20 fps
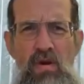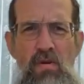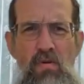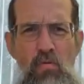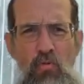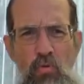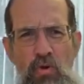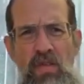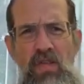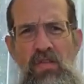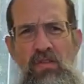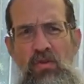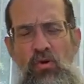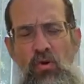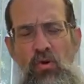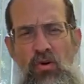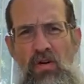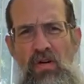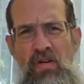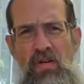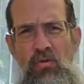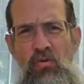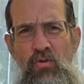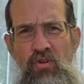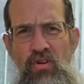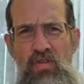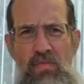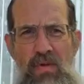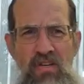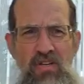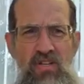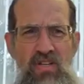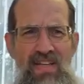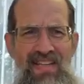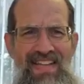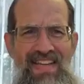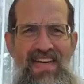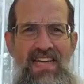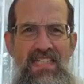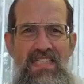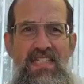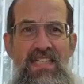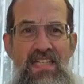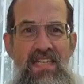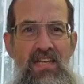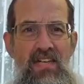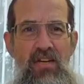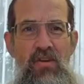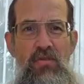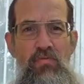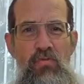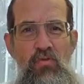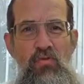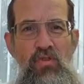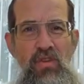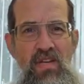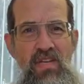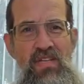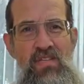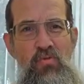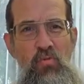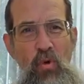we talk, or especially in Hasidic communities,